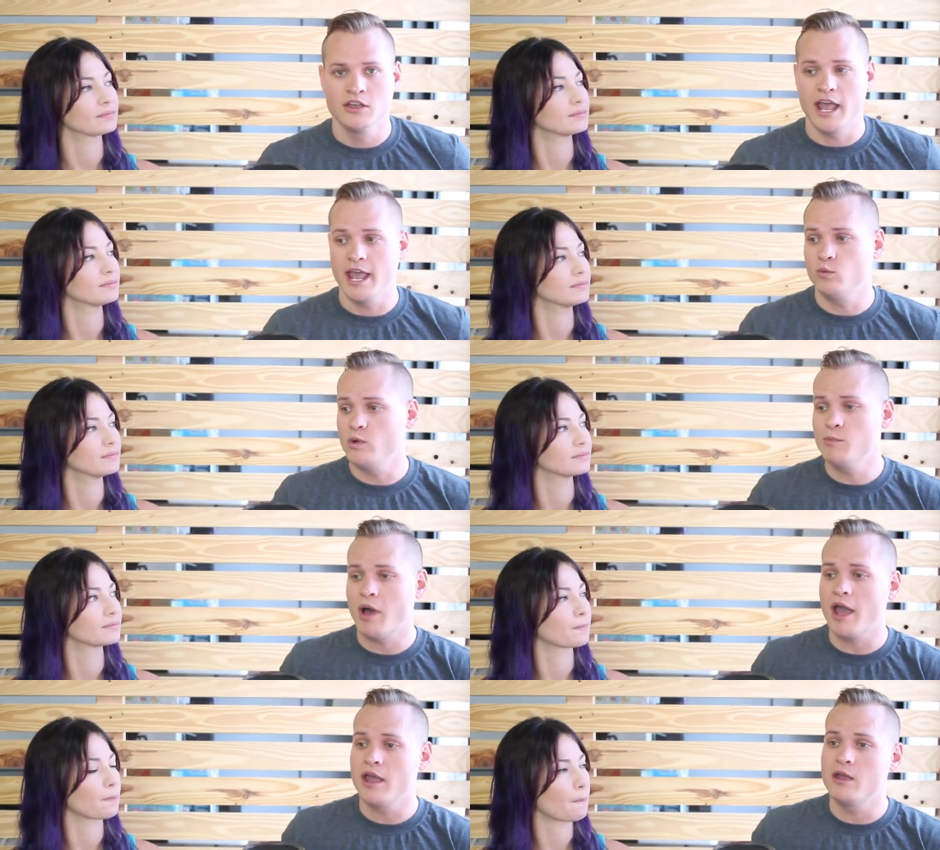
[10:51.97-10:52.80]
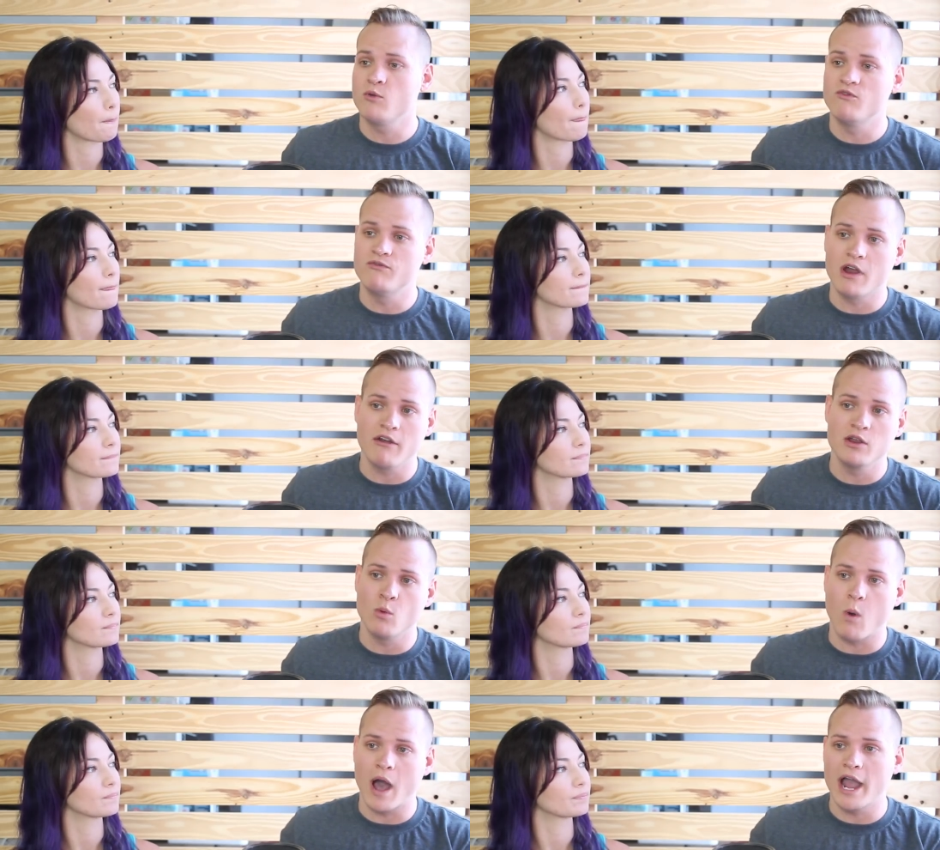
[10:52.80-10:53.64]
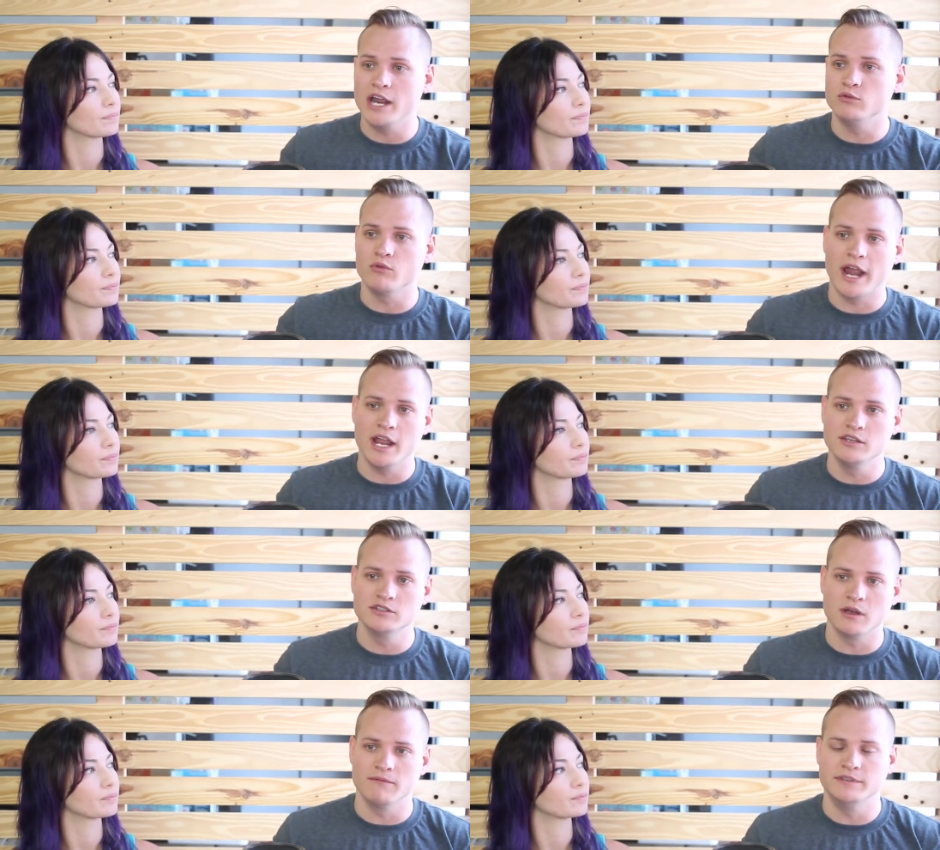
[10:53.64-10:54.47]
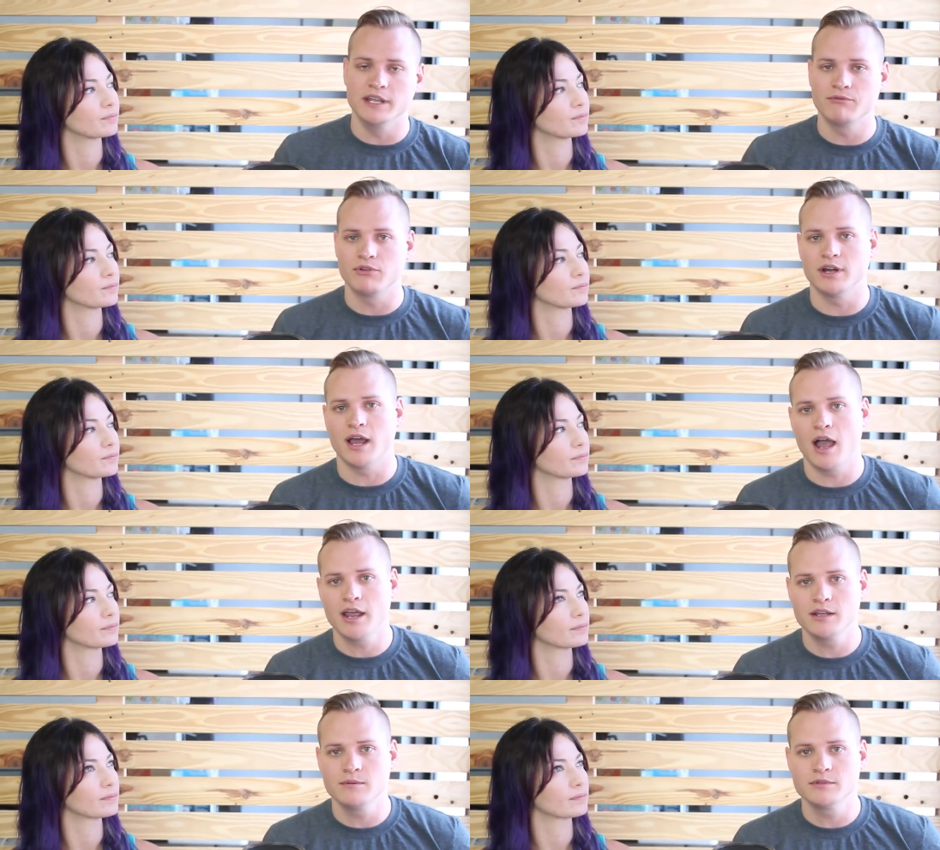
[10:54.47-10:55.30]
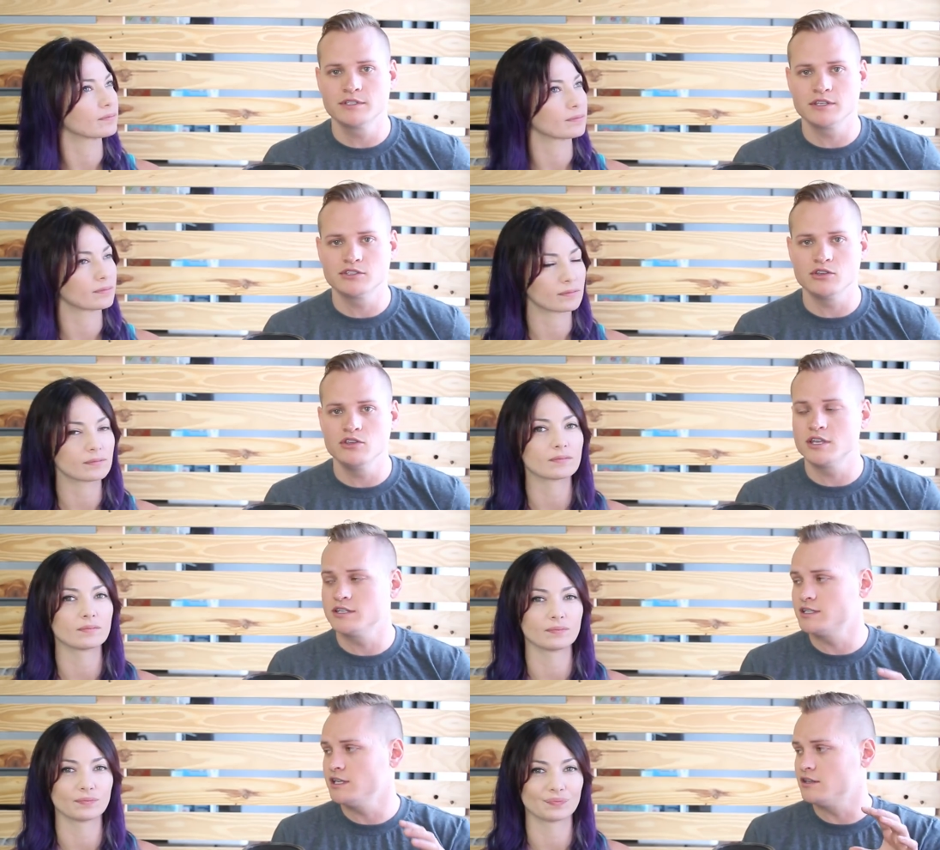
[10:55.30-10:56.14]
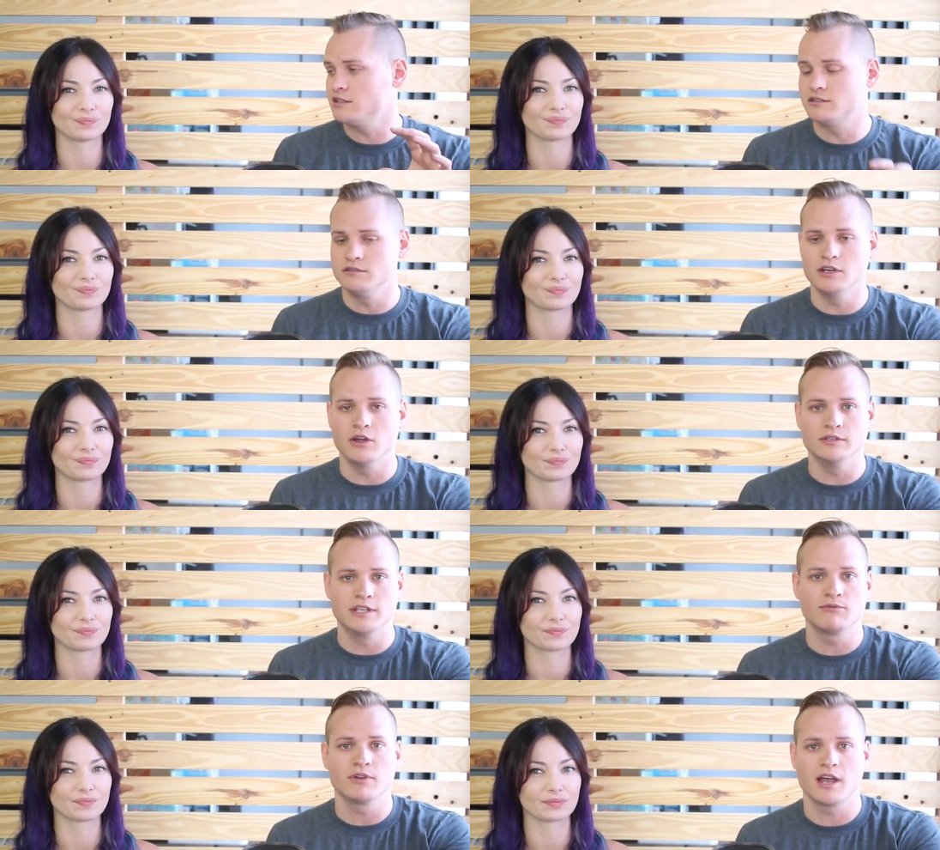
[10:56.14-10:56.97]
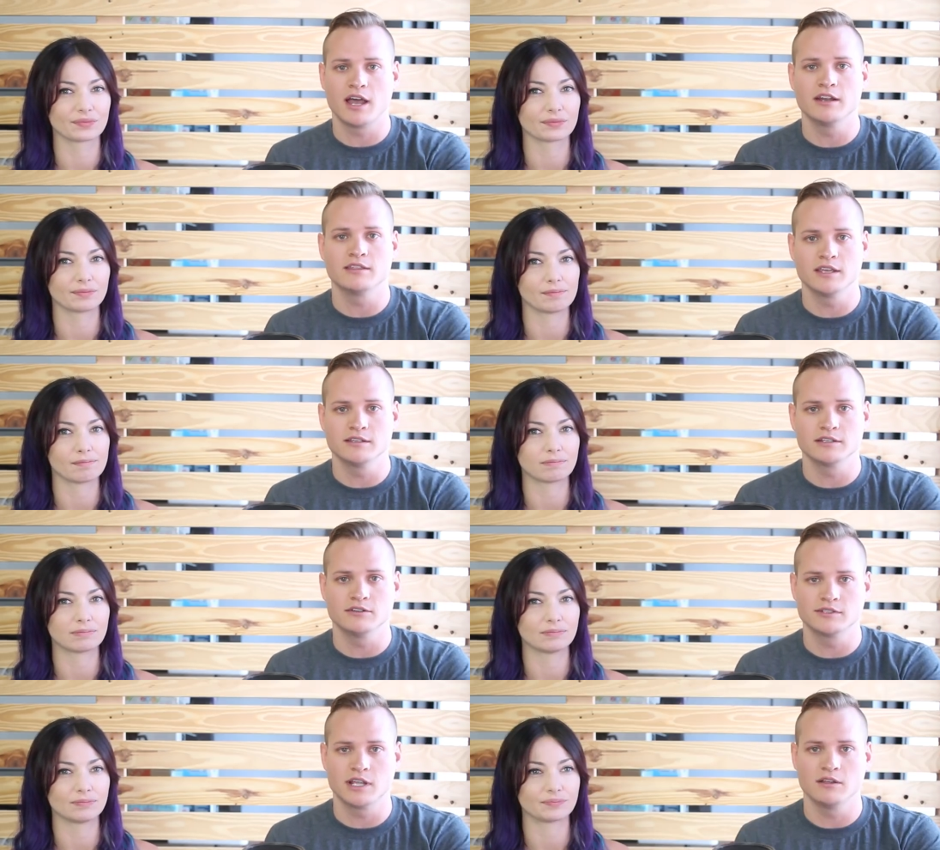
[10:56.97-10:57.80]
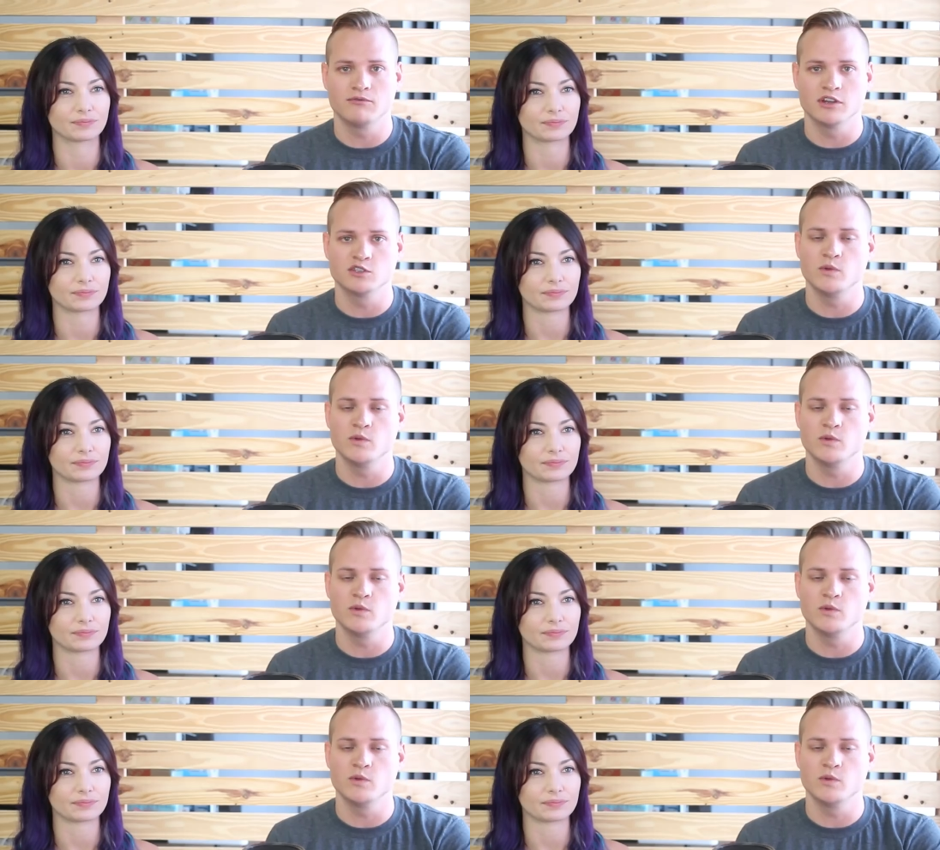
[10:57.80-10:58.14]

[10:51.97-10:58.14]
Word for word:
Speaker 1: And we buy a very wide range of different items so you can see the, you know, different kind of things that are selling for us.